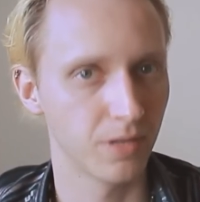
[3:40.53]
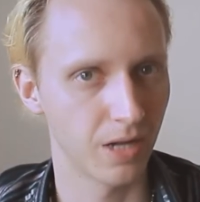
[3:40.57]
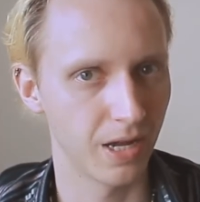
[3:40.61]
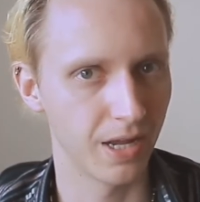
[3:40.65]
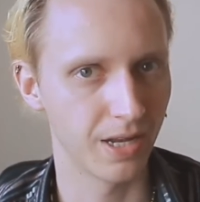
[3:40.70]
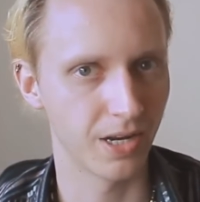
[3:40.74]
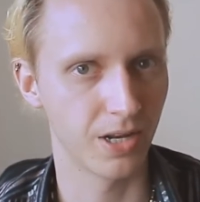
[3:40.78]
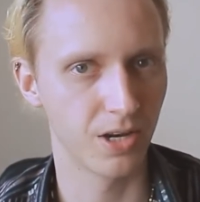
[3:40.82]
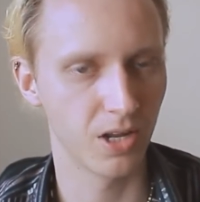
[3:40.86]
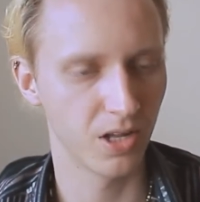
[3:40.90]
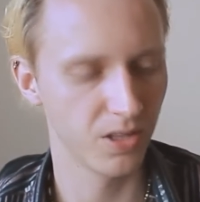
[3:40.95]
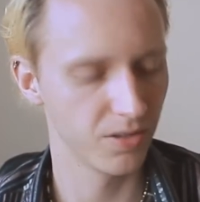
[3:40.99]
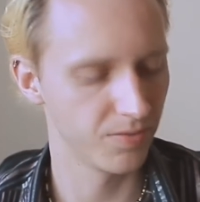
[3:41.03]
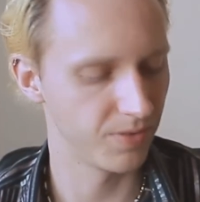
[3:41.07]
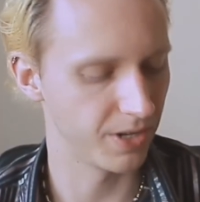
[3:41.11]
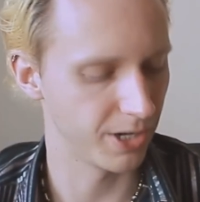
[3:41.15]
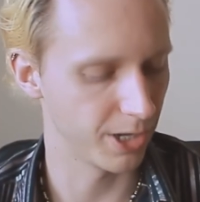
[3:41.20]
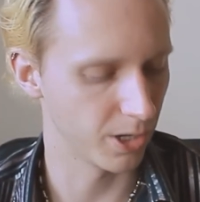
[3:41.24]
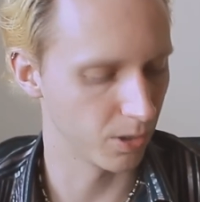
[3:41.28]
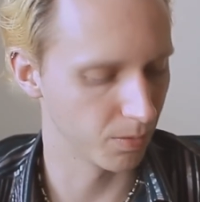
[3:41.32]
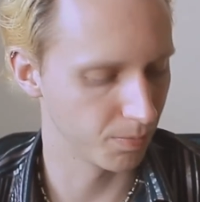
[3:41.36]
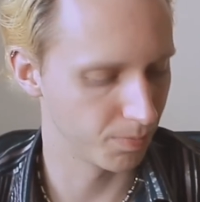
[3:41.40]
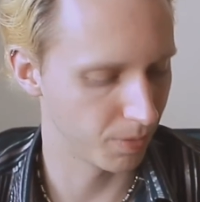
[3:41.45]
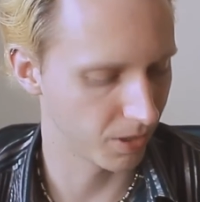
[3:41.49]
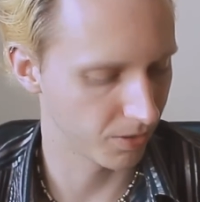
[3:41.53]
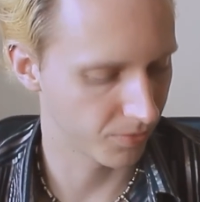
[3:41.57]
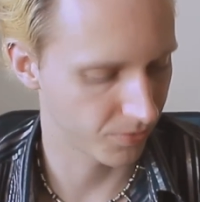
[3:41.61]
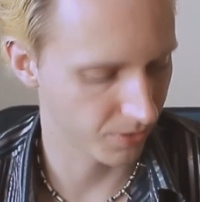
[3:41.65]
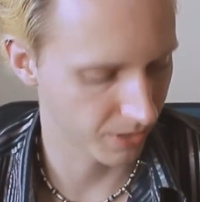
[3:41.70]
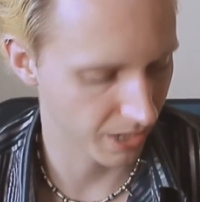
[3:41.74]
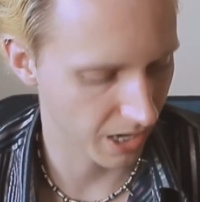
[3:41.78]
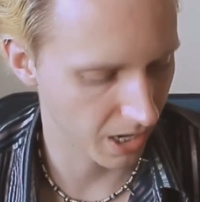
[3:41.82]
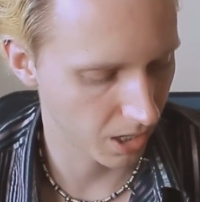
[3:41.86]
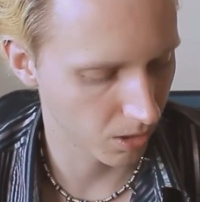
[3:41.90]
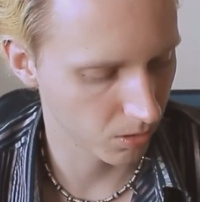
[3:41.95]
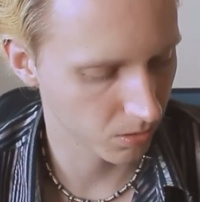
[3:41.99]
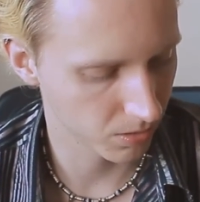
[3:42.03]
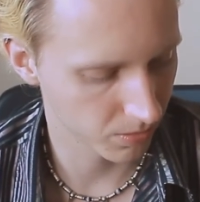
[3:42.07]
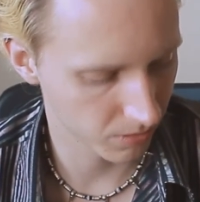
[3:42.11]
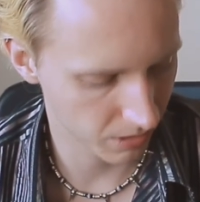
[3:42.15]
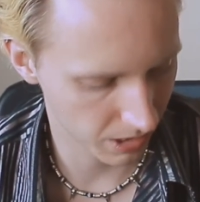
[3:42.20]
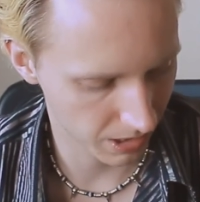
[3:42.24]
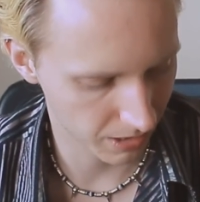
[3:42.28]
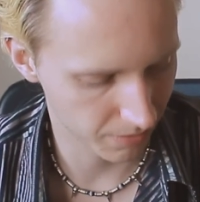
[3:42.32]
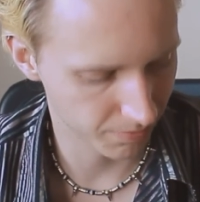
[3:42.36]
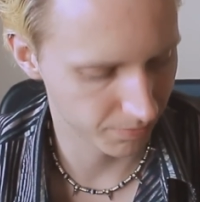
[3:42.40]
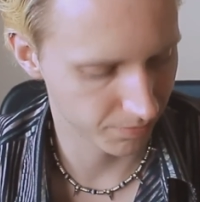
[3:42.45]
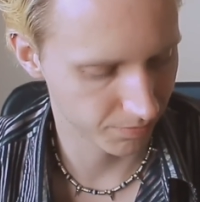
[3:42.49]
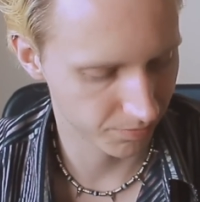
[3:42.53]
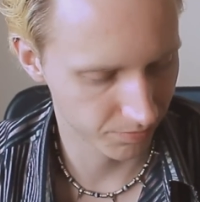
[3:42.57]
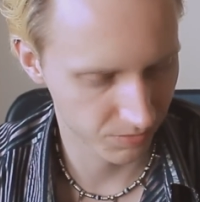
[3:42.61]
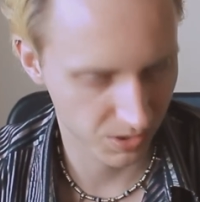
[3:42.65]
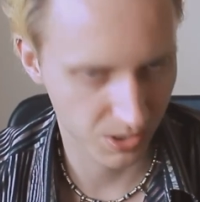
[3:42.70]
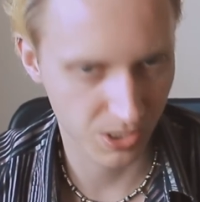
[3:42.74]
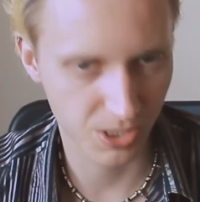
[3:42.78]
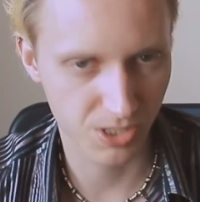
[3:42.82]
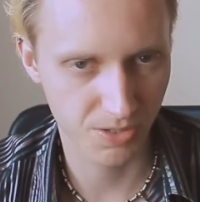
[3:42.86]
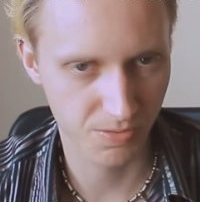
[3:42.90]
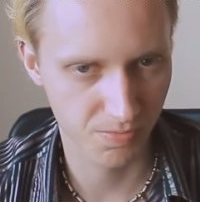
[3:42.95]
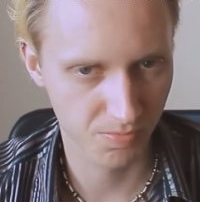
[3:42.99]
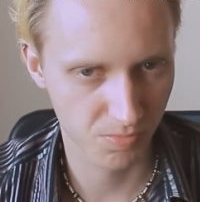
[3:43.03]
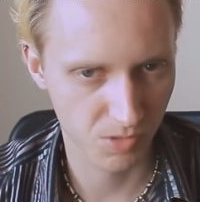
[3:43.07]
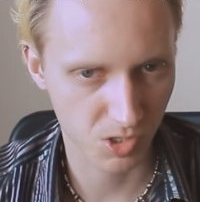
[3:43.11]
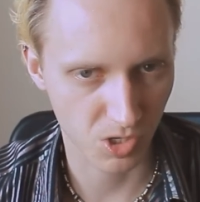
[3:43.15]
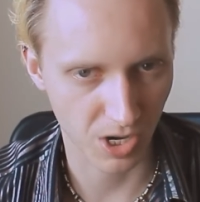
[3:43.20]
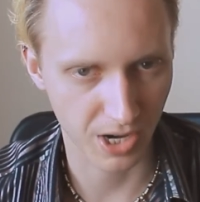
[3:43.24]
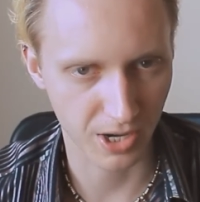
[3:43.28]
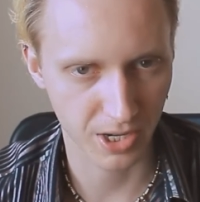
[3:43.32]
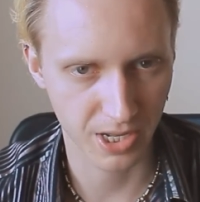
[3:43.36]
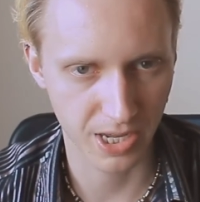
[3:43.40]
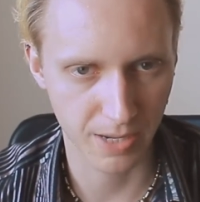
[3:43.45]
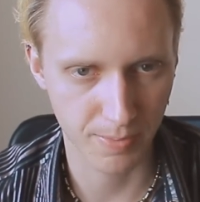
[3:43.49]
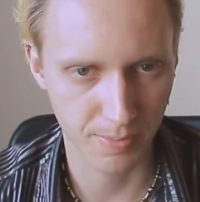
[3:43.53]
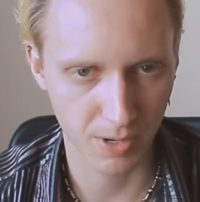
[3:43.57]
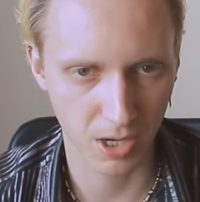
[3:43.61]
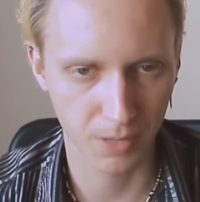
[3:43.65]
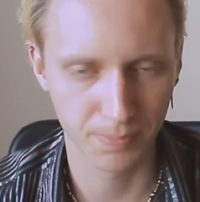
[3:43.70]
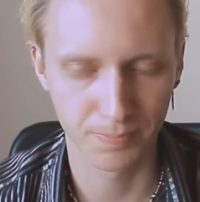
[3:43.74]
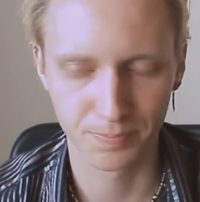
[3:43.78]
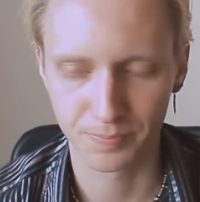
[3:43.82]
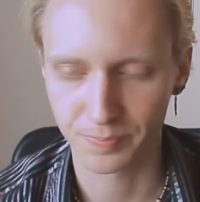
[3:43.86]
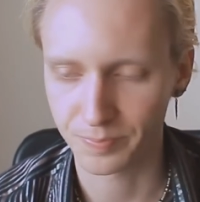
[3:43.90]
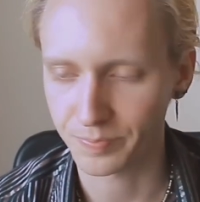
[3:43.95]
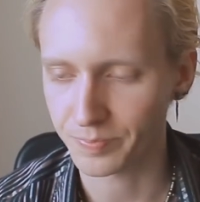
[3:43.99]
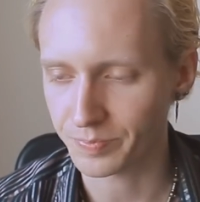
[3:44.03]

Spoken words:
in another video, but for now, just try to keep up.